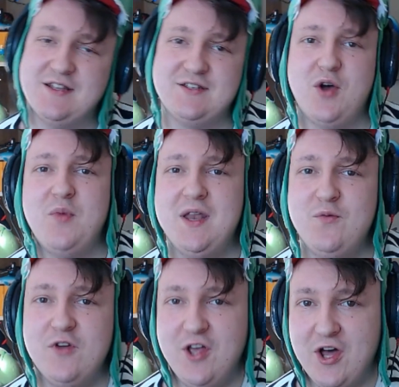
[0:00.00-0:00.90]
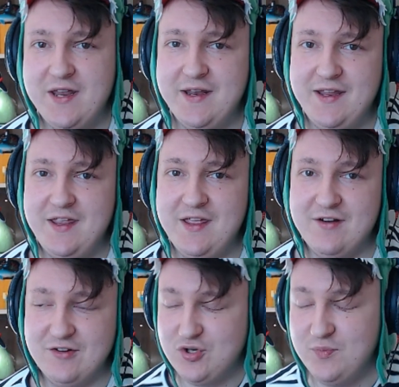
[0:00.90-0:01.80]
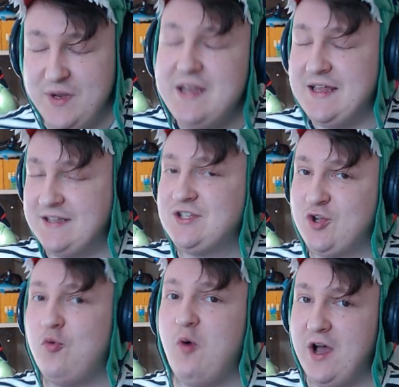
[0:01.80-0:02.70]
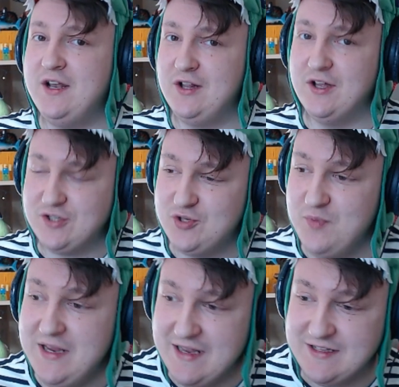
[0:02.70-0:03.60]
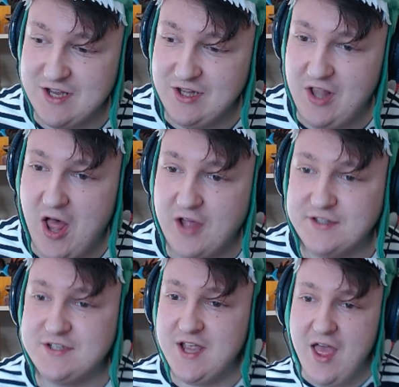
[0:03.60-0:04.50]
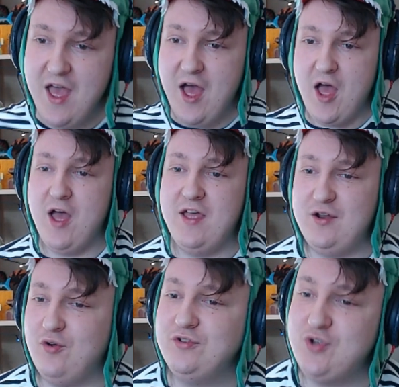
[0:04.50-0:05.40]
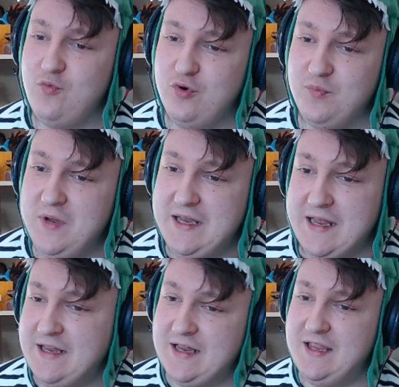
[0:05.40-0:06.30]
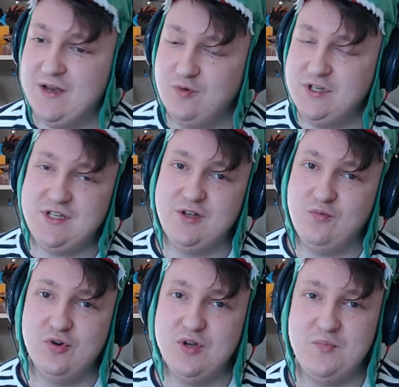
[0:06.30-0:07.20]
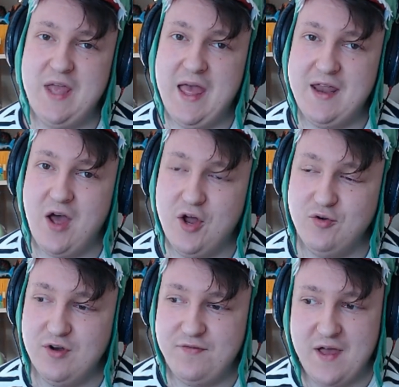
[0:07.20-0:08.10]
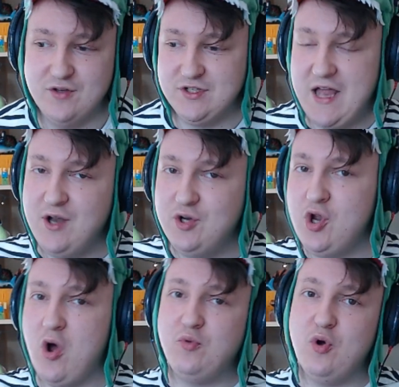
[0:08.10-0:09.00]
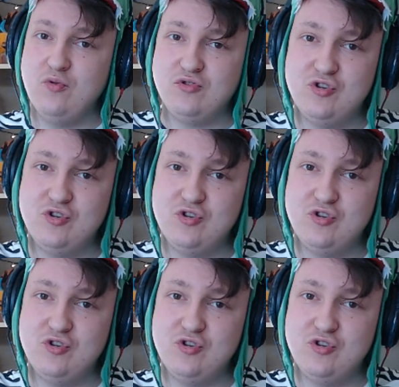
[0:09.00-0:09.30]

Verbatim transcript: That's how many we got in a year. To me, that's quite a lot. To me, that's a lot. It also would mean that in a year, we still wouldn't be at 100,000. I don't know. I'm going